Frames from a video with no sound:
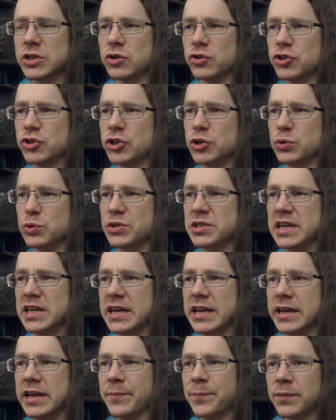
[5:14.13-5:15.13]
on
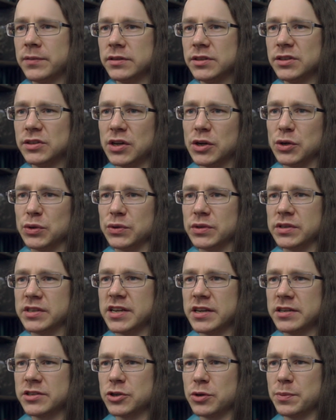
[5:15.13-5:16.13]
Tuesday. So,
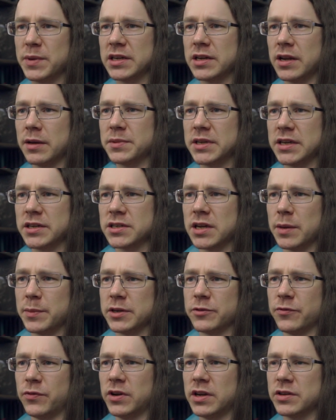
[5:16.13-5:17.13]
Test Your Metal update is coming
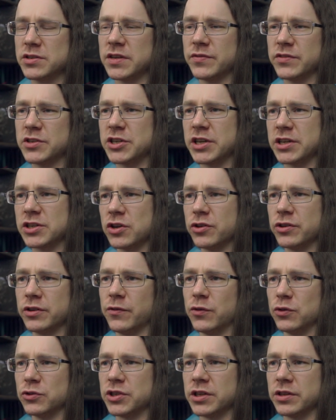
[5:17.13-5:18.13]
to Fallout 76 on the
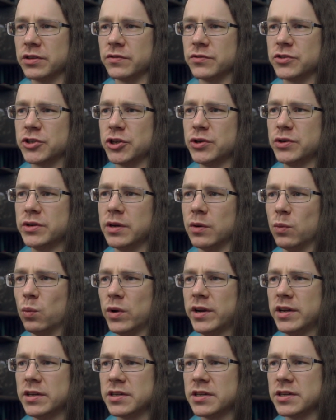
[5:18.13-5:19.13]
14th of June, and
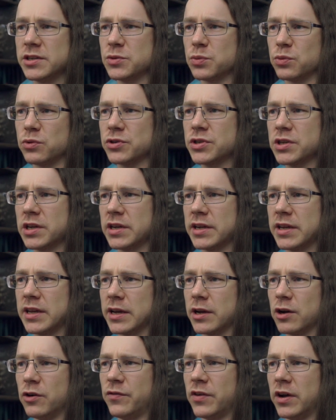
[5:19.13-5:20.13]
when it does, we're also going to
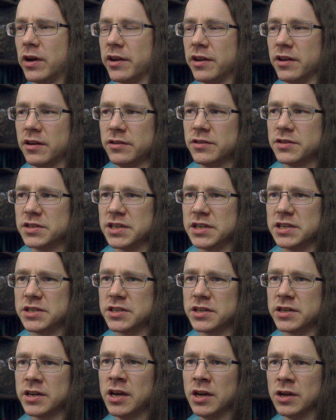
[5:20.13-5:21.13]
kick off our 9th
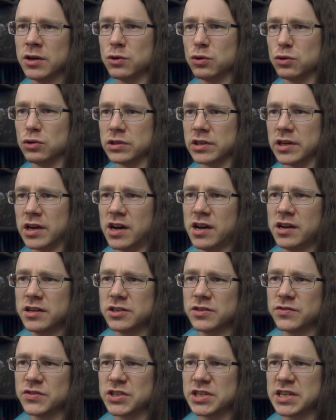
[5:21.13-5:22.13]
season called
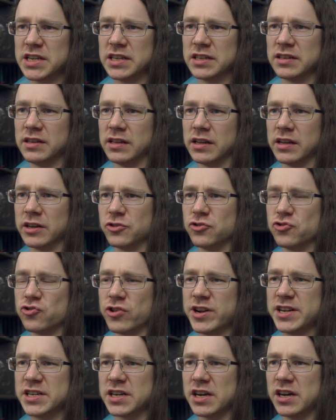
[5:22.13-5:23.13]
Heart of Steel, A
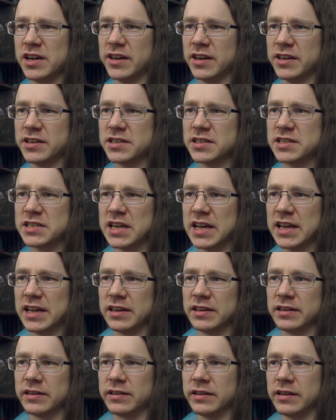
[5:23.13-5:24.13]
Dread Island
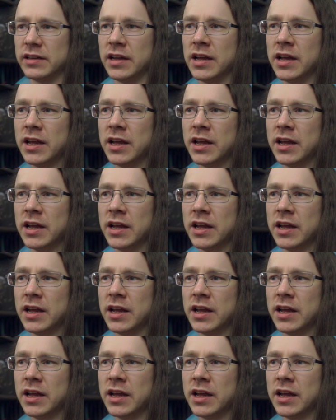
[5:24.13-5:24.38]
Tale.